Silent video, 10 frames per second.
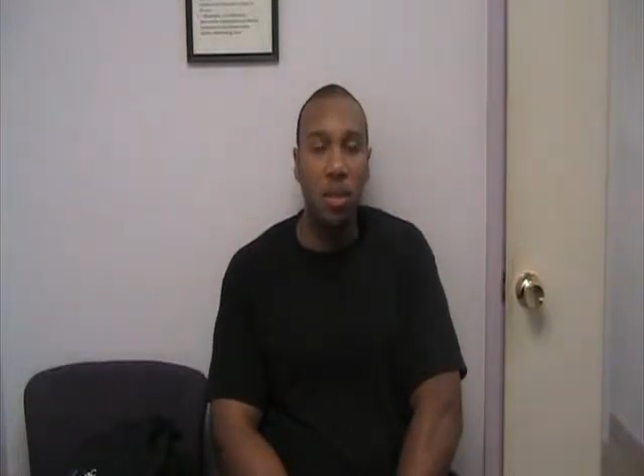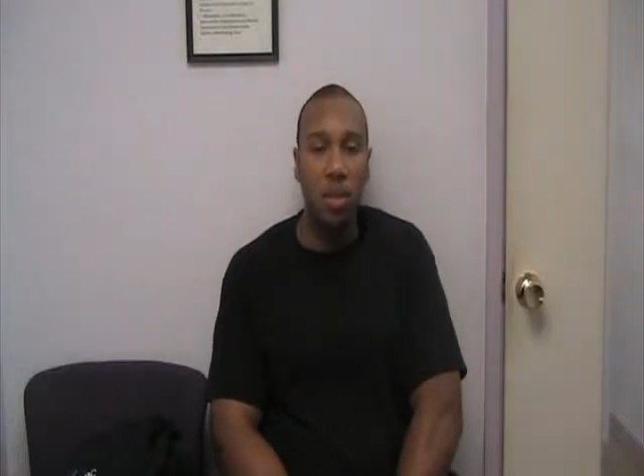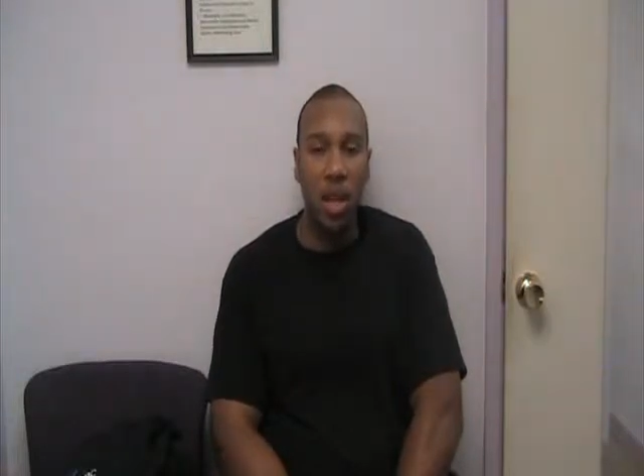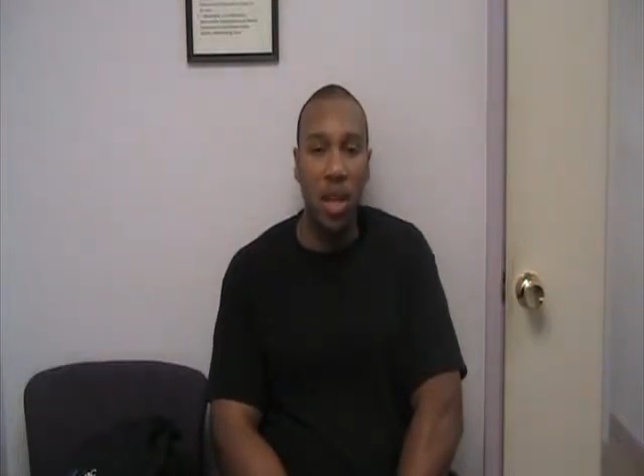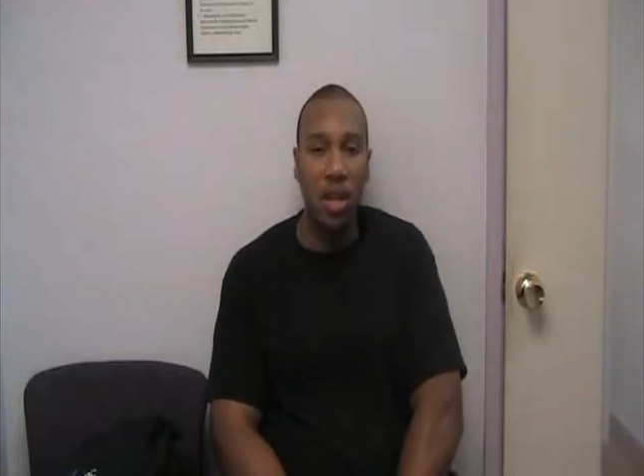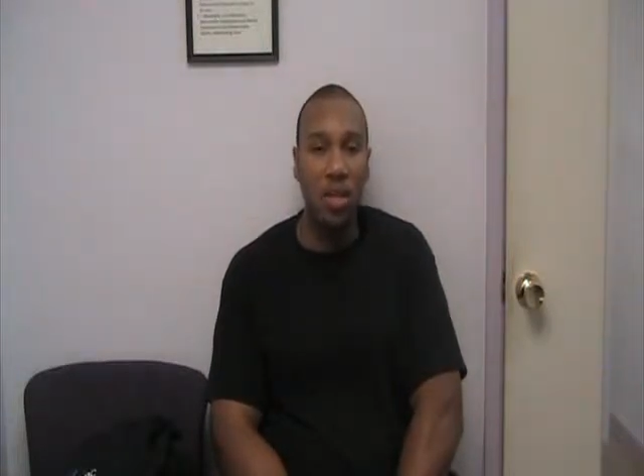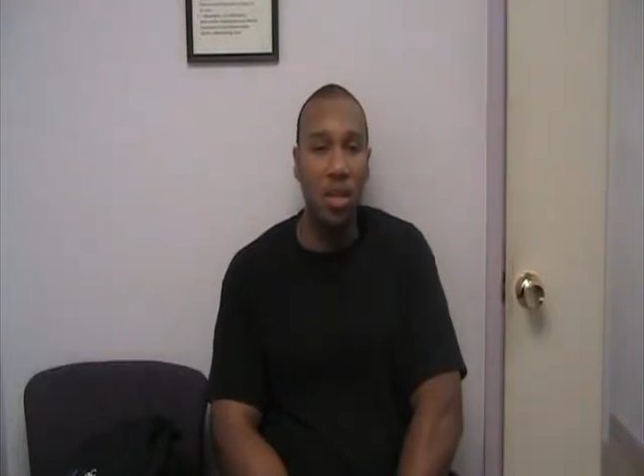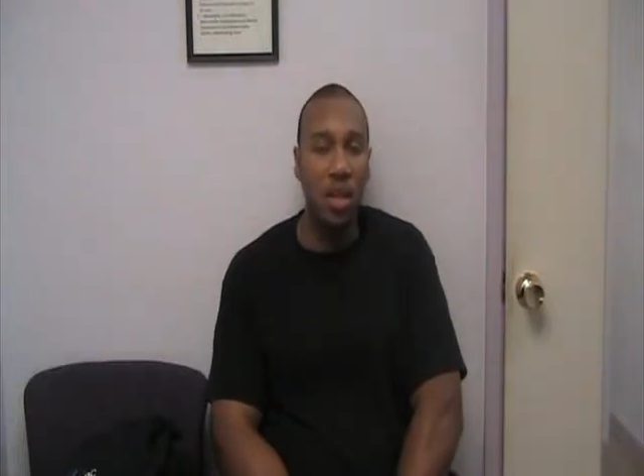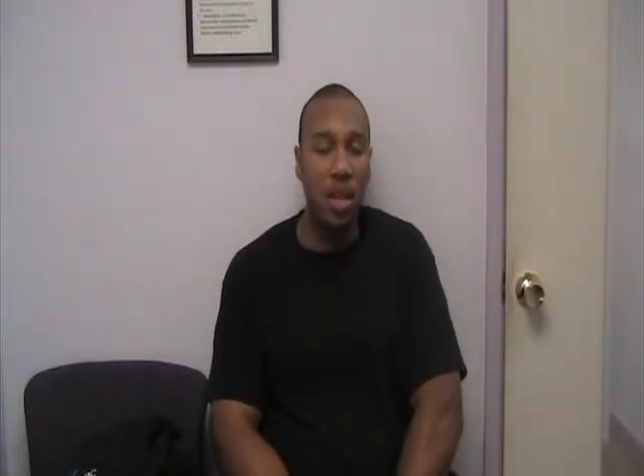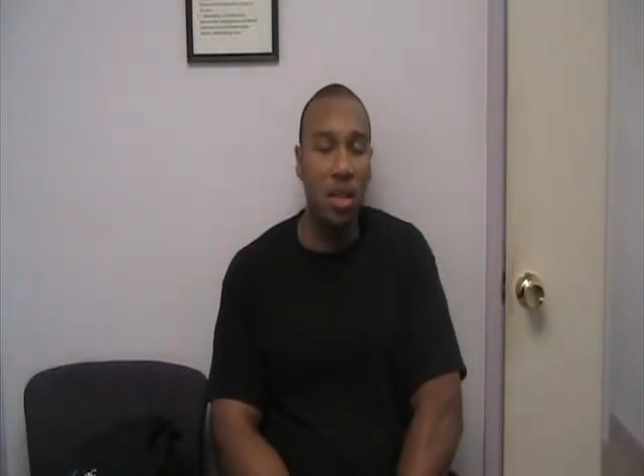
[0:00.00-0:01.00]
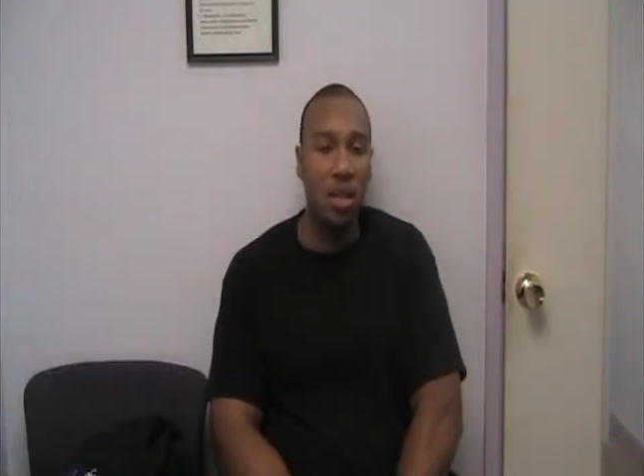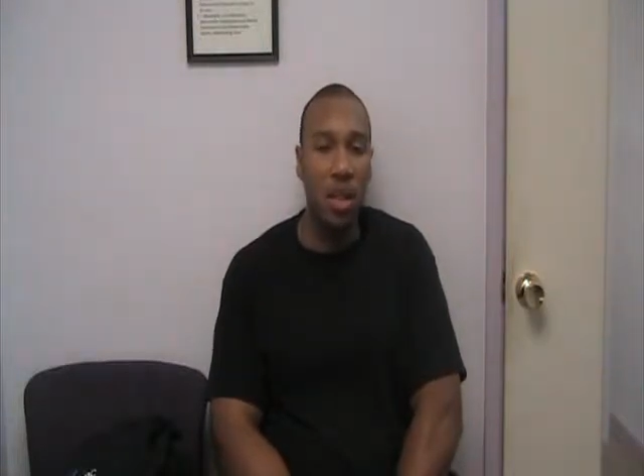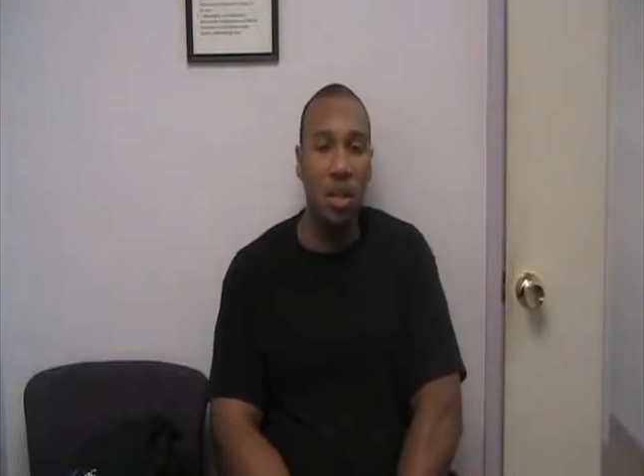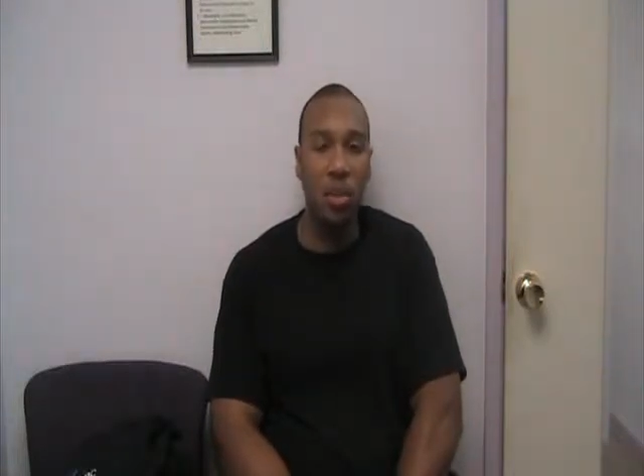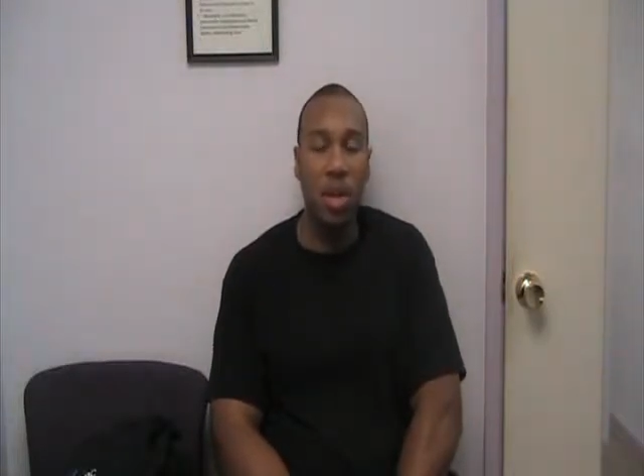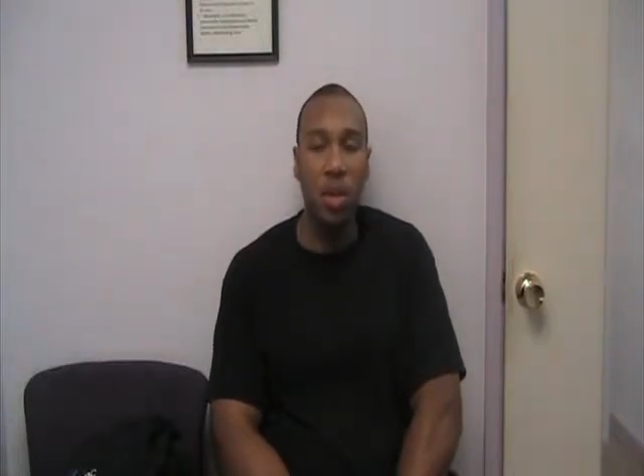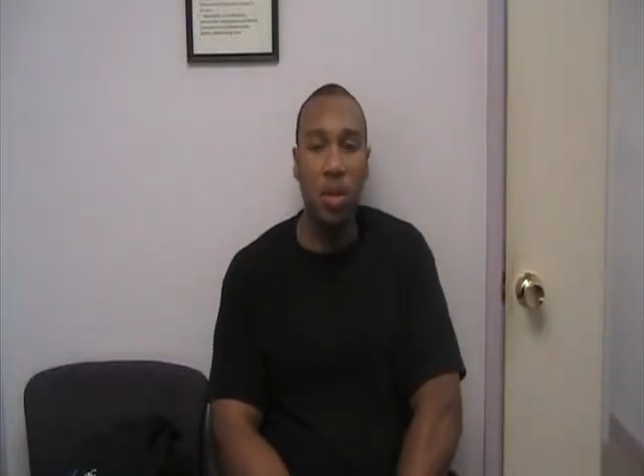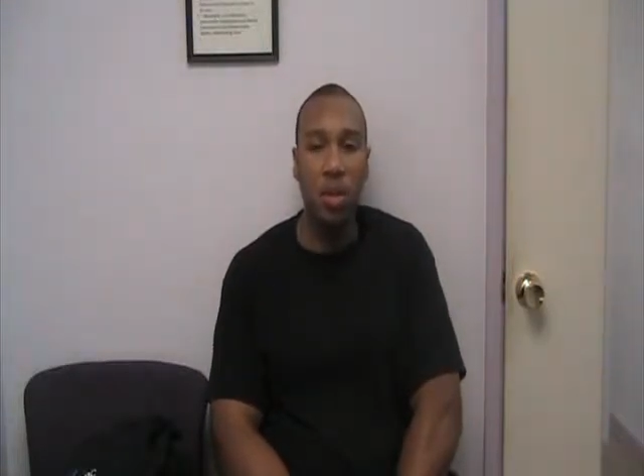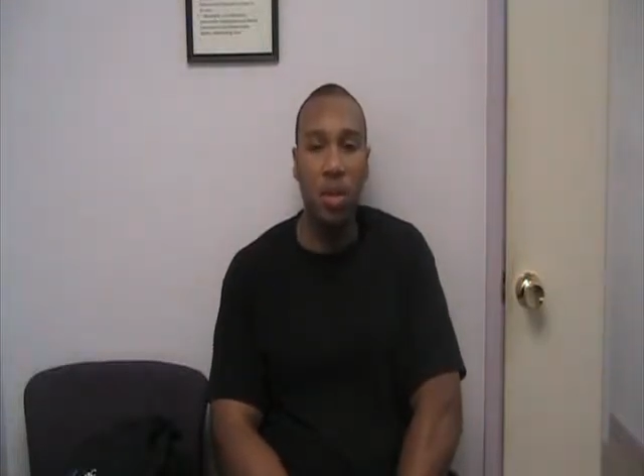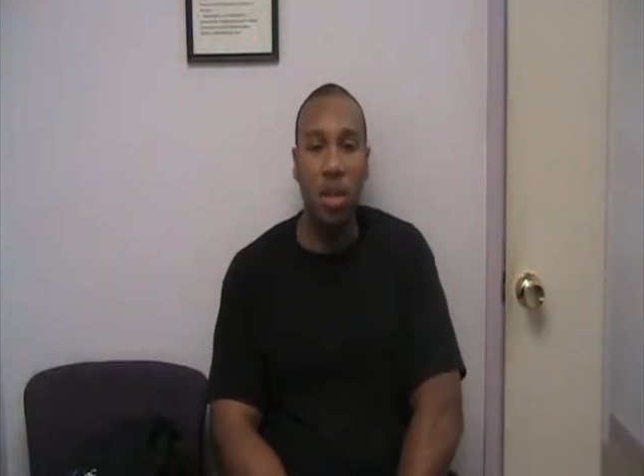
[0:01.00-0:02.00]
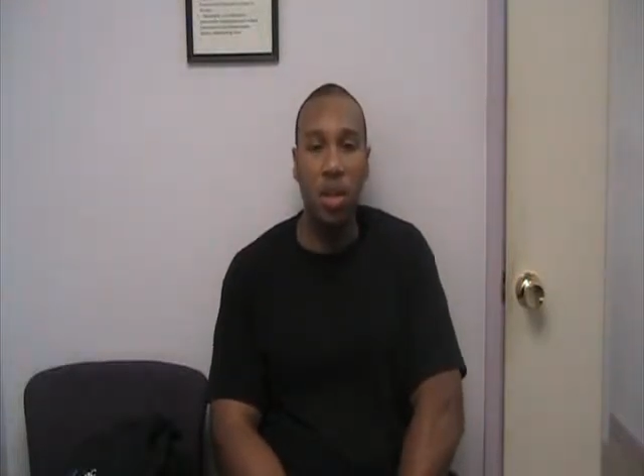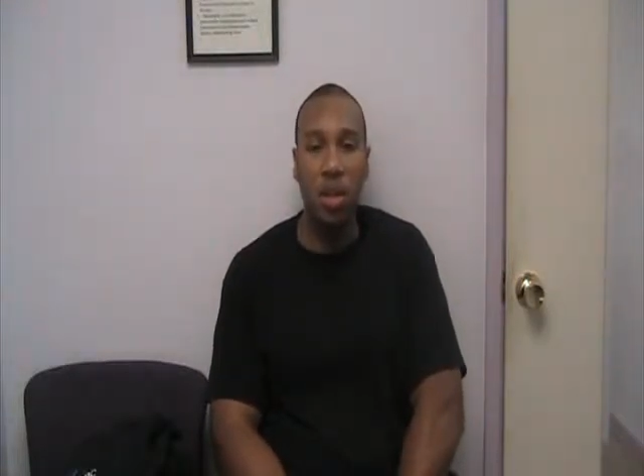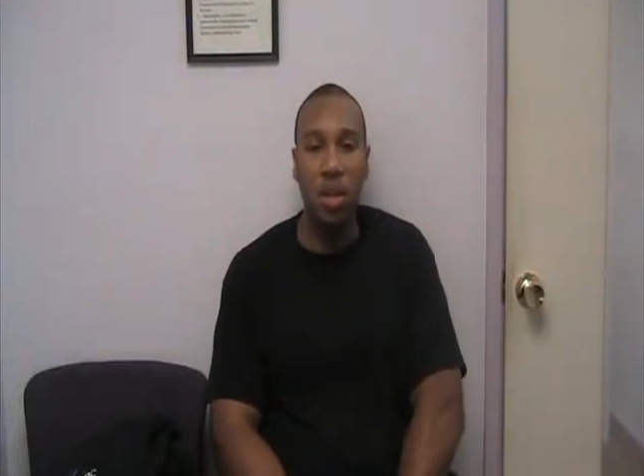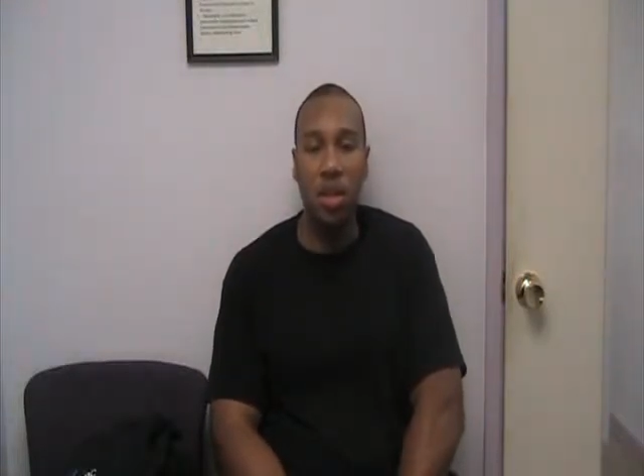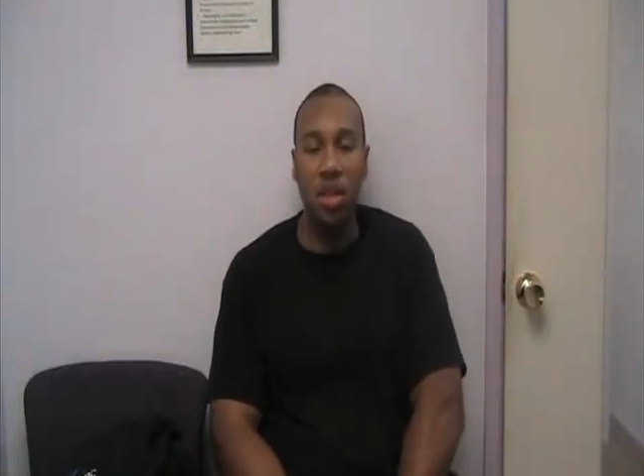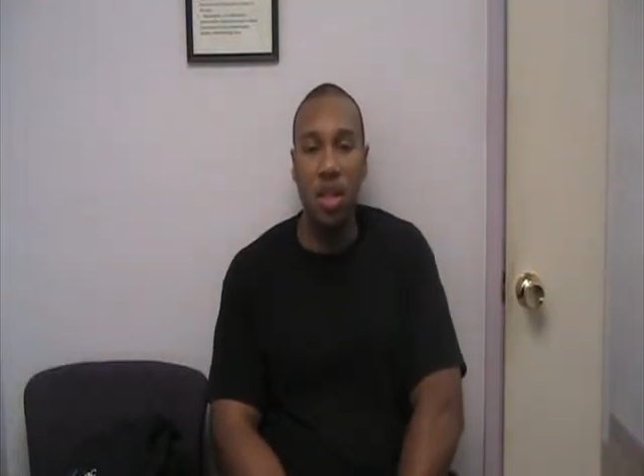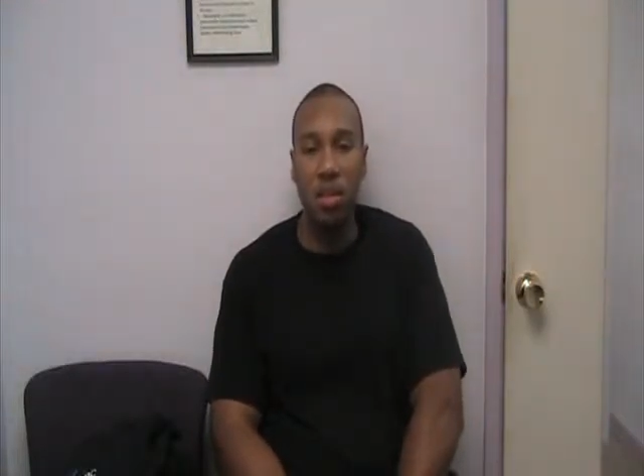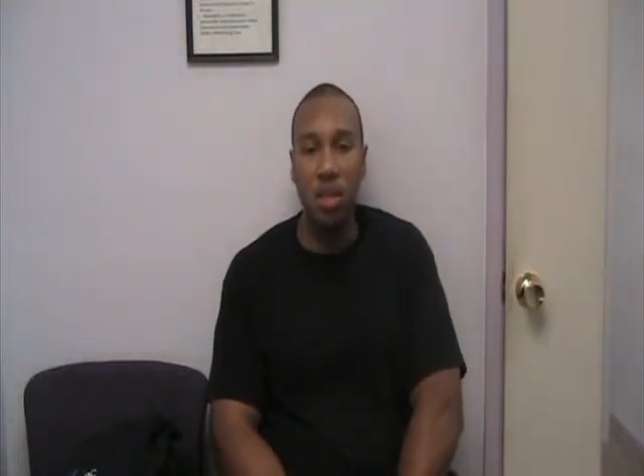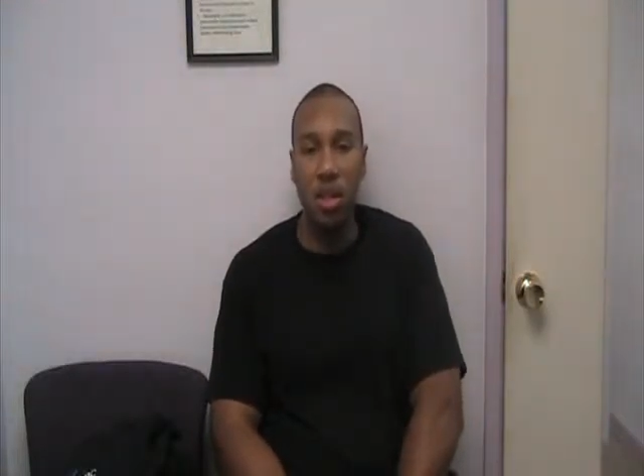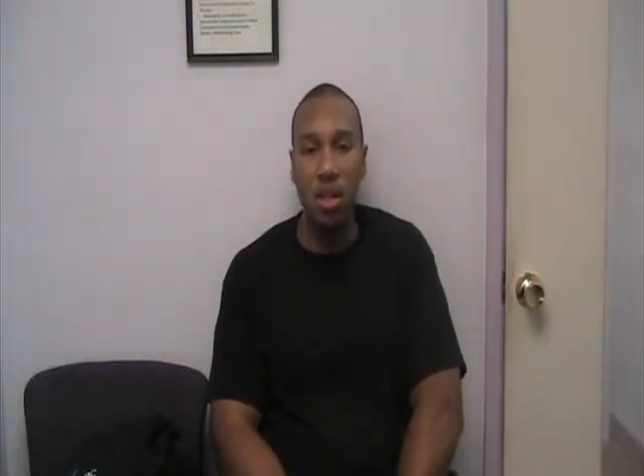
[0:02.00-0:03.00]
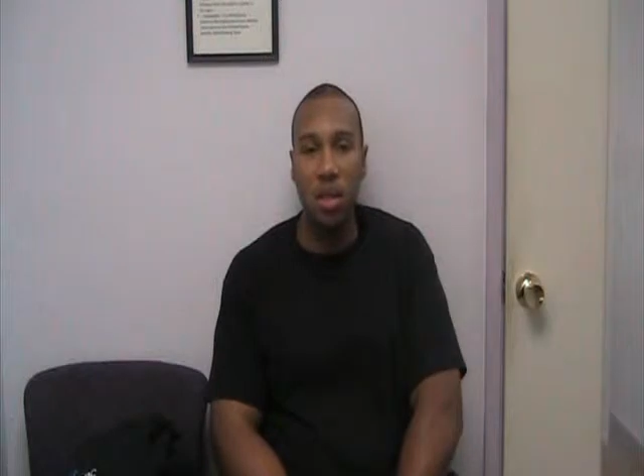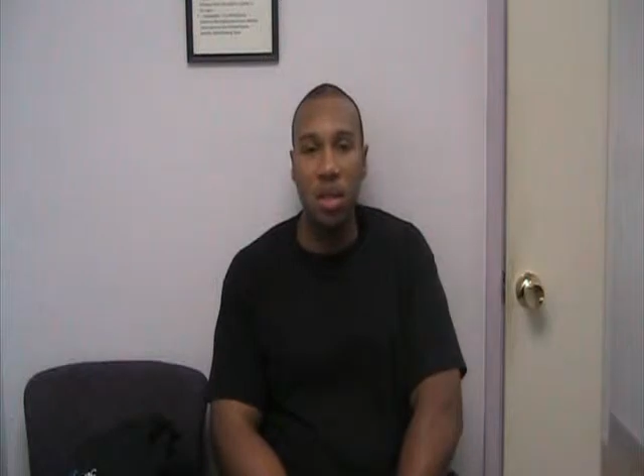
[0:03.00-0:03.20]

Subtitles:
my exercising out on my own and the adjustments,